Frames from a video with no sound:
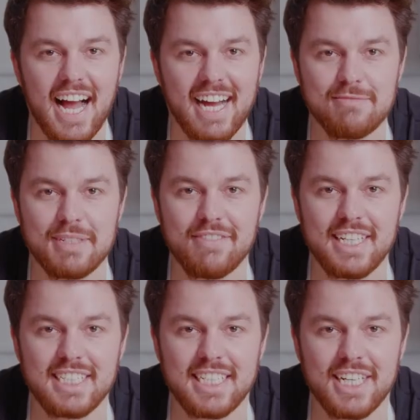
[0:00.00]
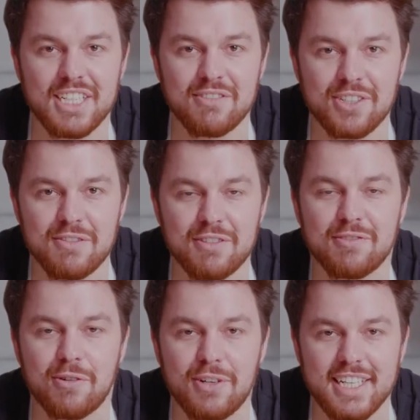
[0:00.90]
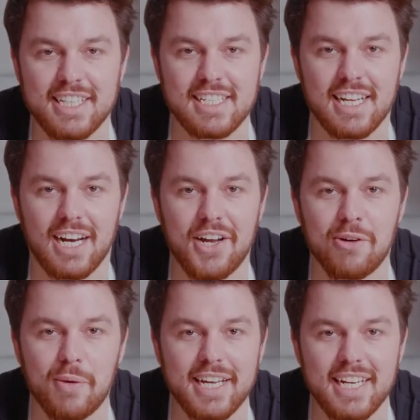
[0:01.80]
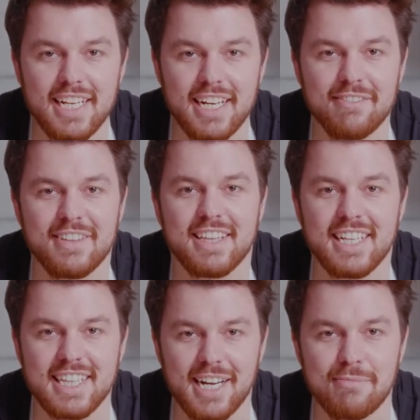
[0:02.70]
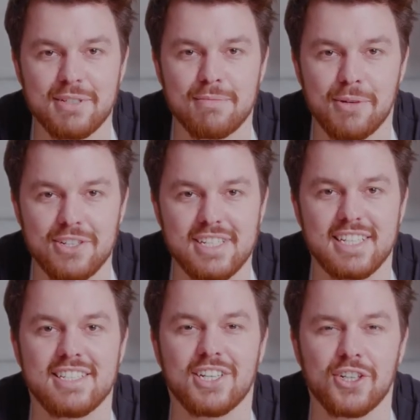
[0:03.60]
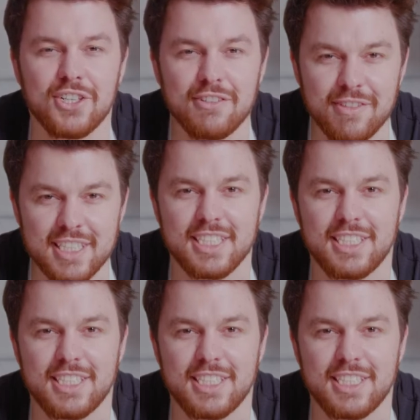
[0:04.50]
I've been vegetarian for over 4 years now, and weirdly enough, the thing that I miss most is a good fish and